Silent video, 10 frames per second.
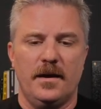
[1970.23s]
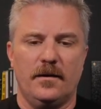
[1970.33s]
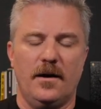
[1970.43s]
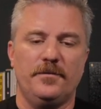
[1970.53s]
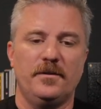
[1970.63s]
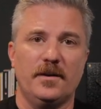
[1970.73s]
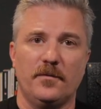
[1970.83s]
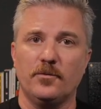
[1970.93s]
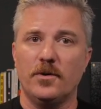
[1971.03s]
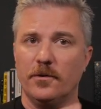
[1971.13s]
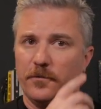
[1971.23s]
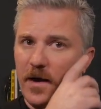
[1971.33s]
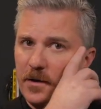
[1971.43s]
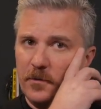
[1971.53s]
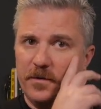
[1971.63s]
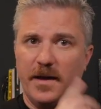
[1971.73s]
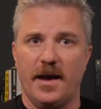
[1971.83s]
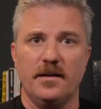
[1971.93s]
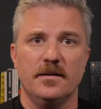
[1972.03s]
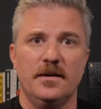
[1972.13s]
And oftentimes, what you'll find with
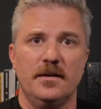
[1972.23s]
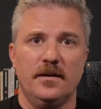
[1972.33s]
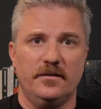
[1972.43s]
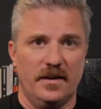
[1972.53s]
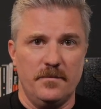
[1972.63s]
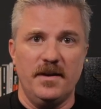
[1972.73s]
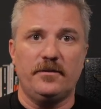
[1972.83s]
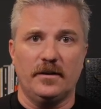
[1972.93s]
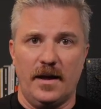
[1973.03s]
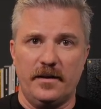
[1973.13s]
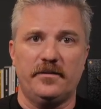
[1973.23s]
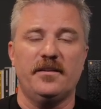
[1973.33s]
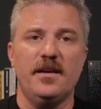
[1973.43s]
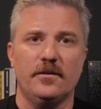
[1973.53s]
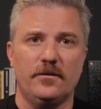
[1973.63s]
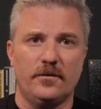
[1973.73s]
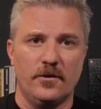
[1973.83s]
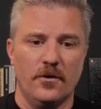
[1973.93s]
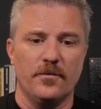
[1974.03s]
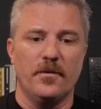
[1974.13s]
that is that it makes a lot of sense to
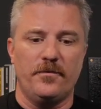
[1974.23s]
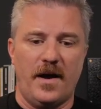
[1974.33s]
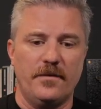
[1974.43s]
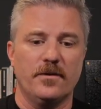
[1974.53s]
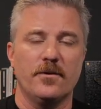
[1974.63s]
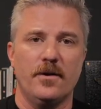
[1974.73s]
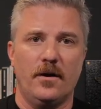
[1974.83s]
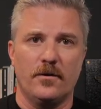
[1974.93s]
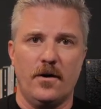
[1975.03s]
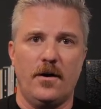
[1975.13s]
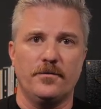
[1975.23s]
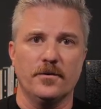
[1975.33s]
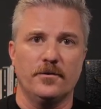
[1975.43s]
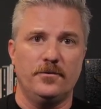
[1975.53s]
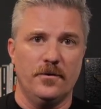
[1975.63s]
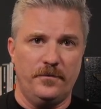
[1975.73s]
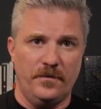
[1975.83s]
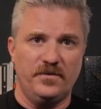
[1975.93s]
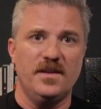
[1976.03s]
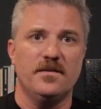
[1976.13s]
go from a $500 offer to a
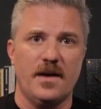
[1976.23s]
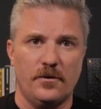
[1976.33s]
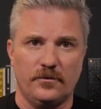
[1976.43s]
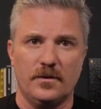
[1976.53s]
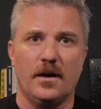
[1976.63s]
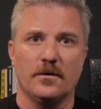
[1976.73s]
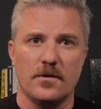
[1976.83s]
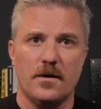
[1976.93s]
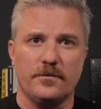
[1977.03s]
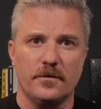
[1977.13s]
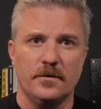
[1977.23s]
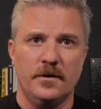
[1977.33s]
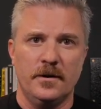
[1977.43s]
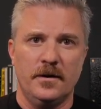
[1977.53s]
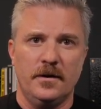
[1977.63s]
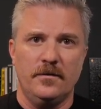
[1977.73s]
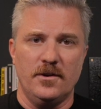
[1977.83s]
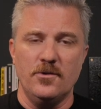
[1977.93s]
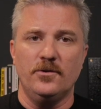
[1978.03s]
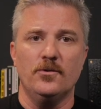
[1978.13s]
$15,000 offer.
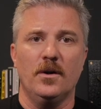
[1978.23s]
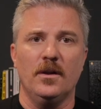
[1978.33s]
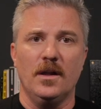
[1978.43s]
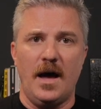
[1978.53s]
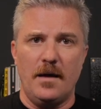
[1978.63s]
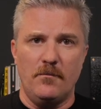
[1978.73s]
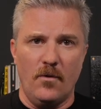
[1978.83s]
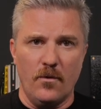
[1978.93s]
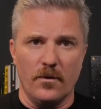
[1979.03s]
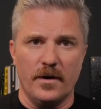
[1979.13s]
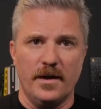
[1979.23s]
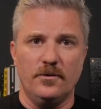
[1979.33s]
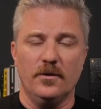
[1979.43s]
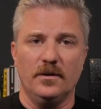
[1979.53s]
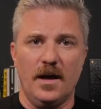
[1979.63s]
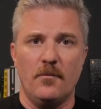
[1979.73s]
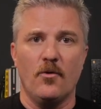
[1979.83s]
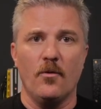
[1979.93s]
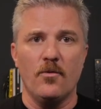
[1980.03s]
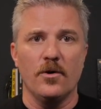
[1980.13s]
You can do a lot more and do a lot
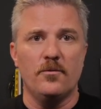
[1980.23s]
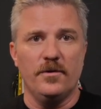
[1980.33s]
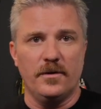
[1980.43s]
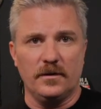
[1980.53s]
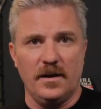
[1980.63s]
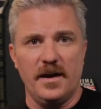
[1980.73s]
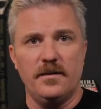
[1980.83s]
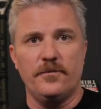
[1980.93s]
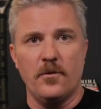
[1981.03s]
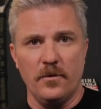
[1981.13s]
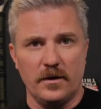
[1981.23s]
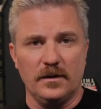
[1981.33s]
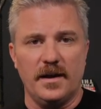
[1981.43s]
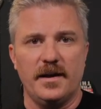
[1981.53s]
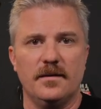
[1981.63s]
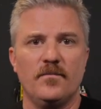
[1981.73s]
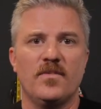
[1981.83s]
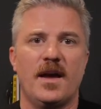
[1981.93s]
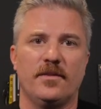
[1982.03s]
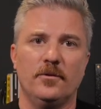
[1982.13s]
more work with the client for the client
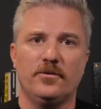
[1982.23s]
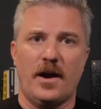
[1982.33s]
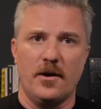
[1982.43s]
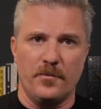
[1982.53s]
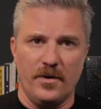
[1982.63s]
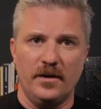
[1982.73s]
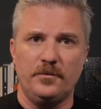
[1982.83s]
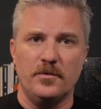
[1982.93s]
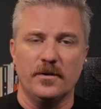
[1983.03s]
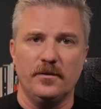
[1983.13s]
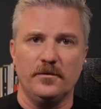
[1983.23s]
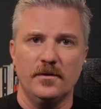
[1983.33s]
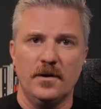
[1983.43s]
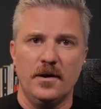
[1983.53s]
at those higher price points,